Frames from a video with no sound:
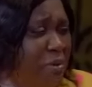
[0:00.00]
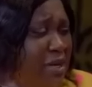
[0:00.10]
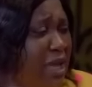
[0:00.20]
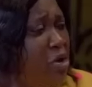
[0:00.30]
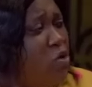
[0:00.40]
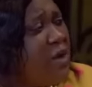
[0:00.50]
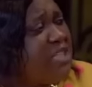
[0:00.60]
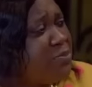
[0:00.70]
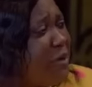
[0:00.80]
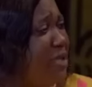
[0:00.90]
But I
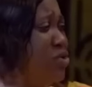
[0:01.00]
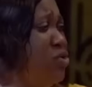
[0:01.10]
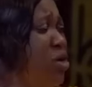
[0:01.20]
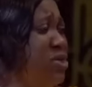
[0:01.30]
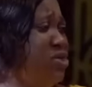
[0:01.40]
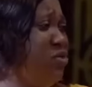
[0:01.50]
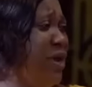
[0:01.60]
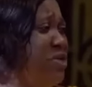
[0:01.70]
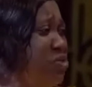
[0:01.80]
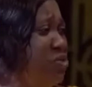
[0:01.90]
always prayed to God to
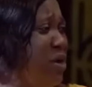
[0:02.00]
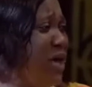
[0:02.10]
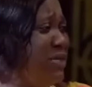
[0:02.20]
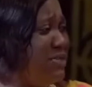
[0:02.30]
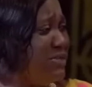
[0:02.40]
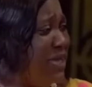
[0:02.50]
grant you your heart